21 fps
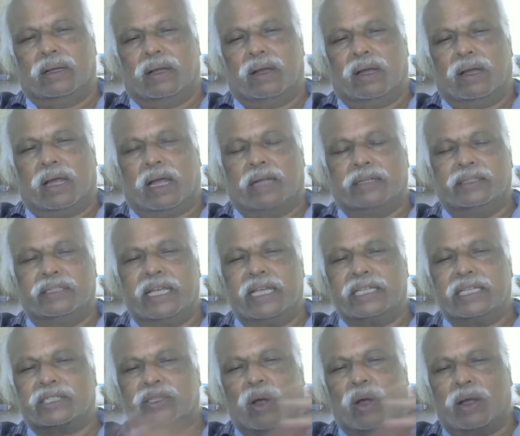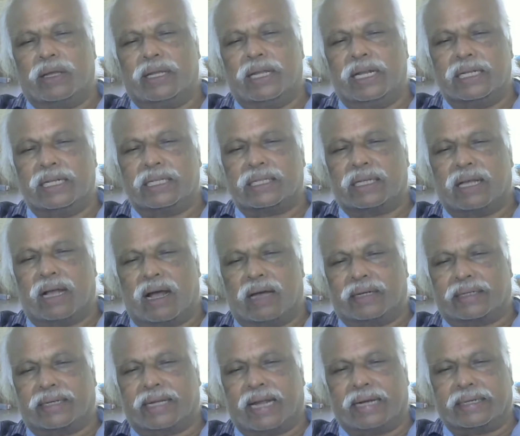And these soils
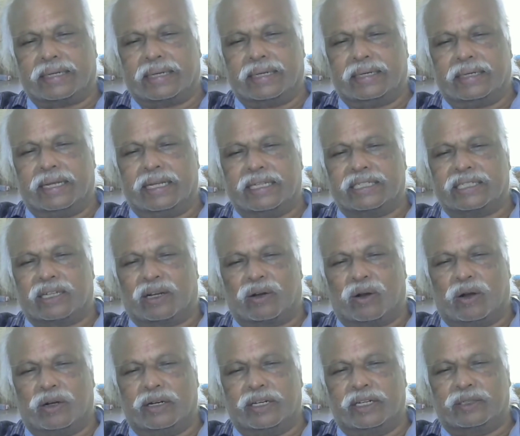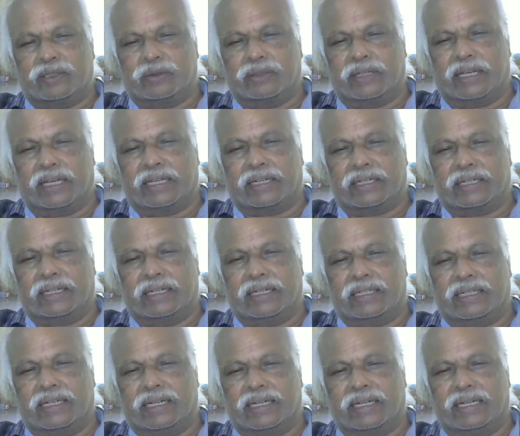are categorized according to their
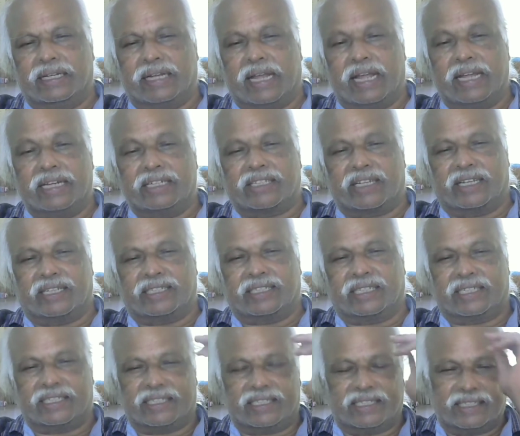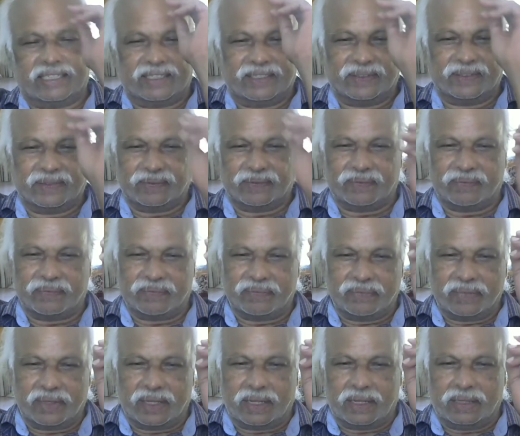grain sizes,
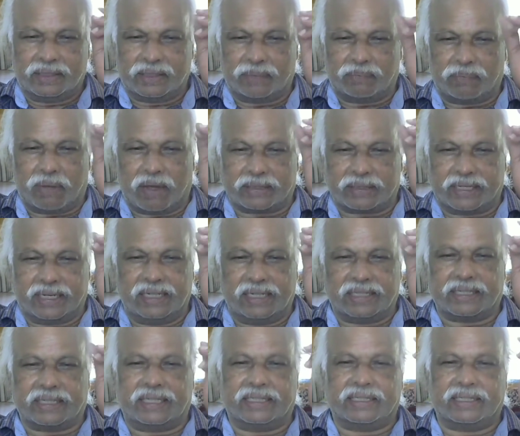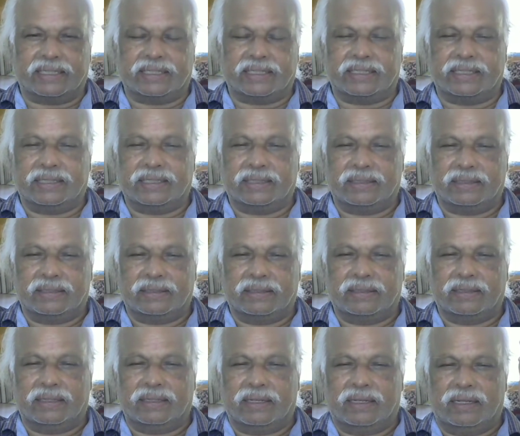the particle sizes.
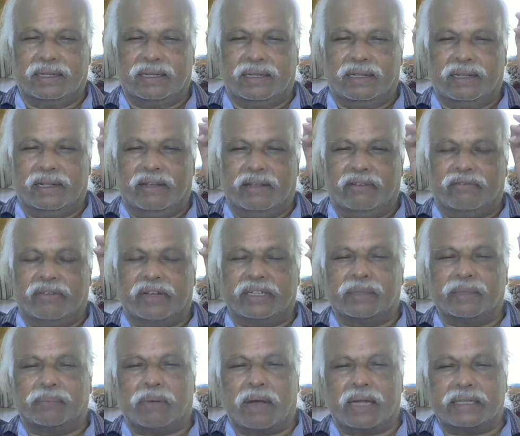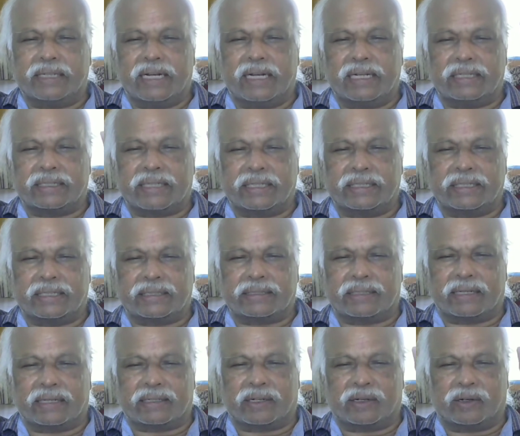When the particle sizes
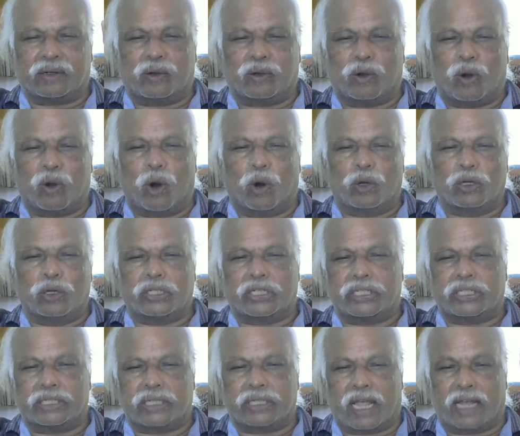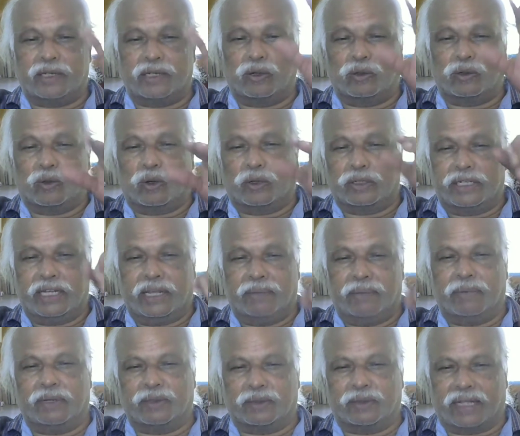are coarse, I don't go
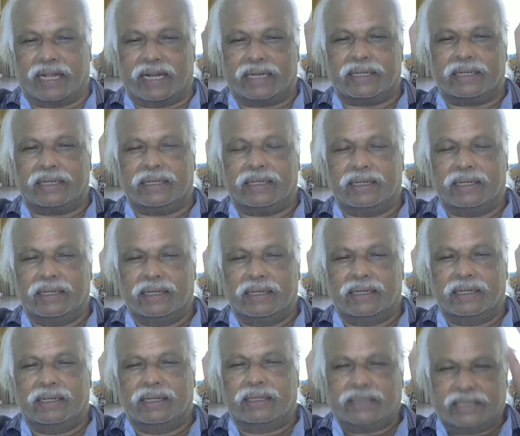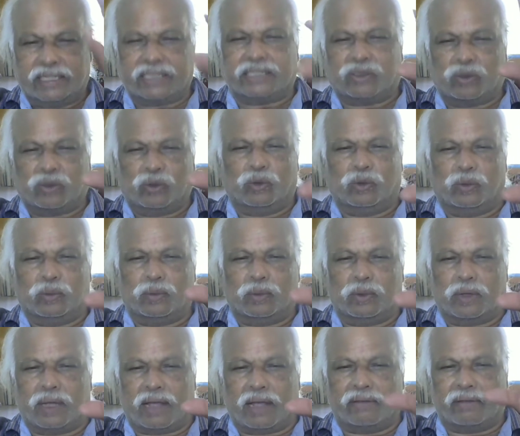deep into that, just
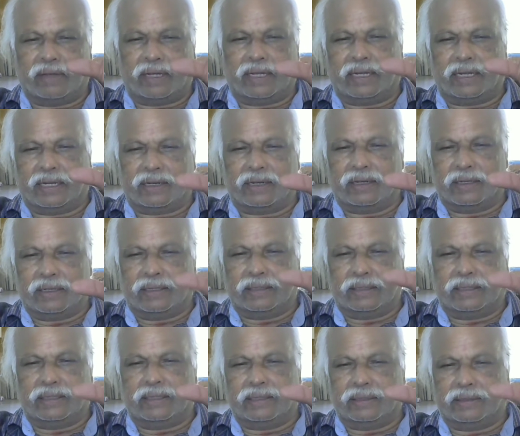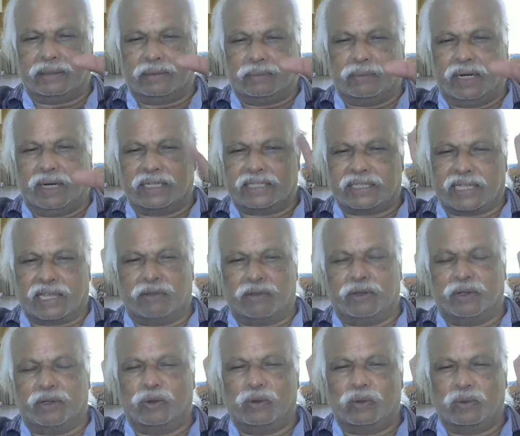to have a bird's eye
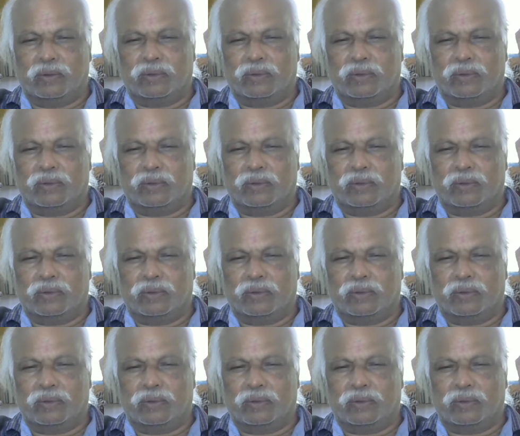view.